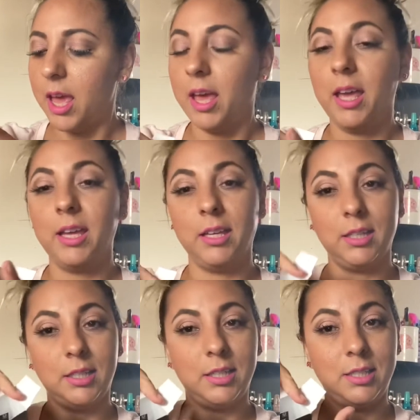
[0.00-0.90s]

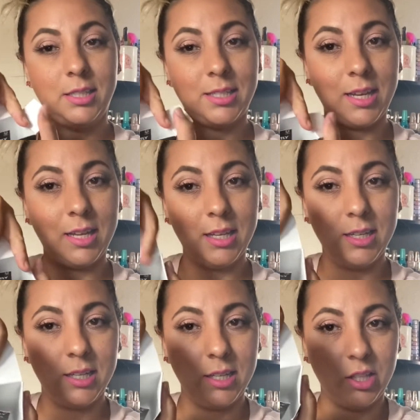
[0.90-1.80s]
And inside
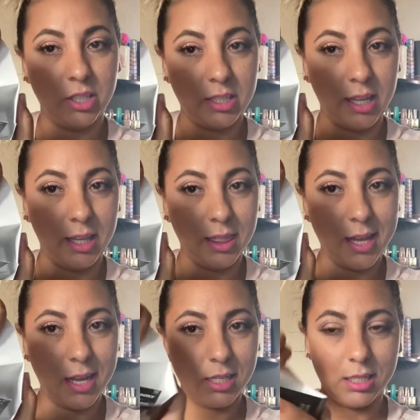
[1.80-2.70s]
it looks like
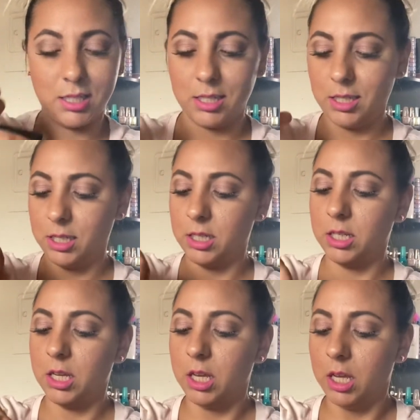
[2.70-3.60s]
that.
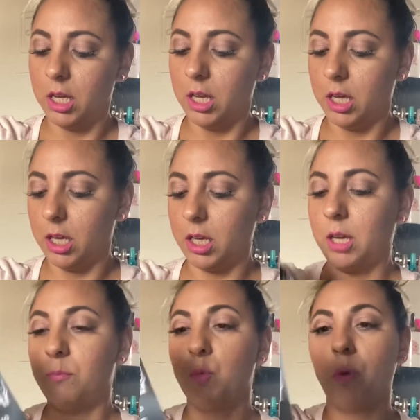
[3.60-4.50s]
It
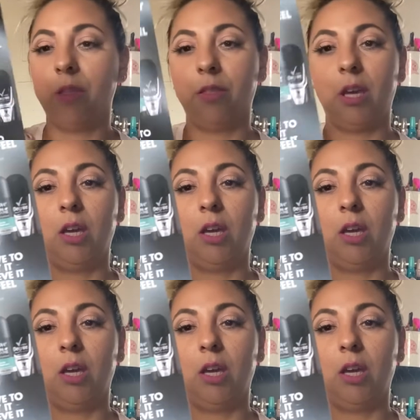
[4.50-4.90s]
comes with a